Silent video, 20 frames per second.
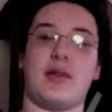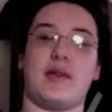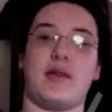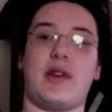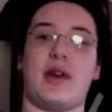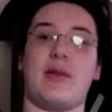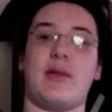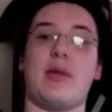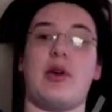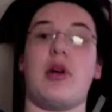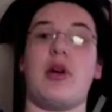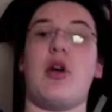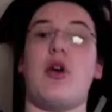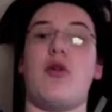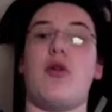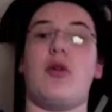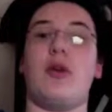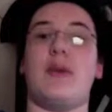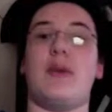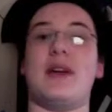of time.
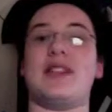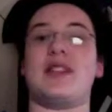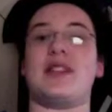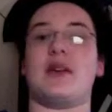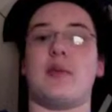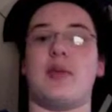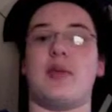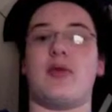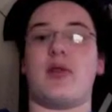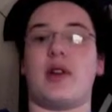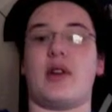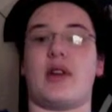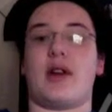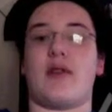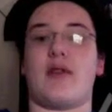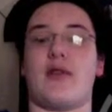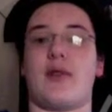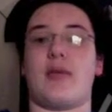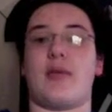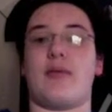We'd basically be running
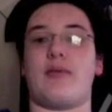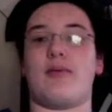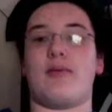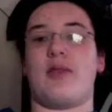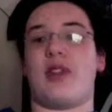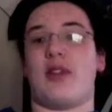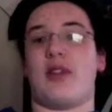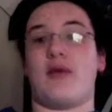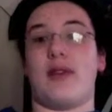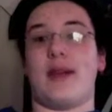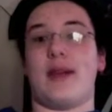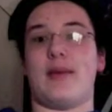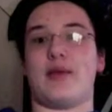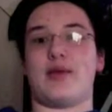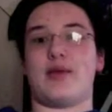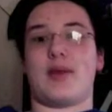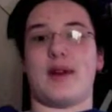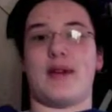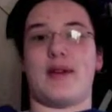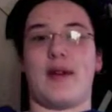off our
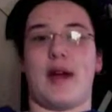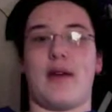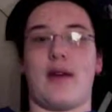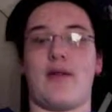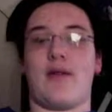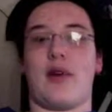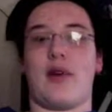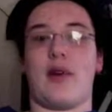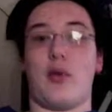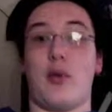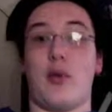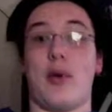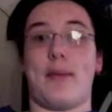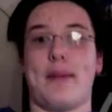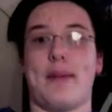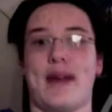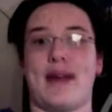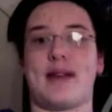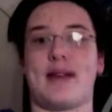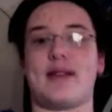neighbor's Wi-Fi on one
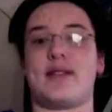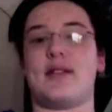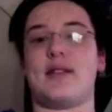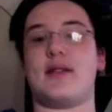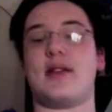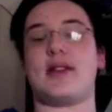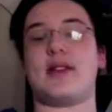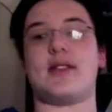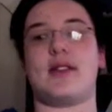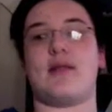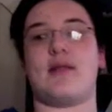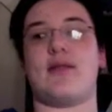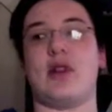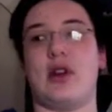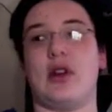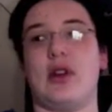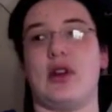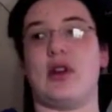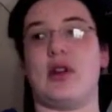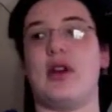max, so that's not
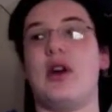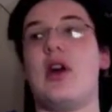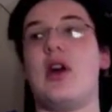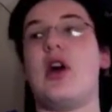very good.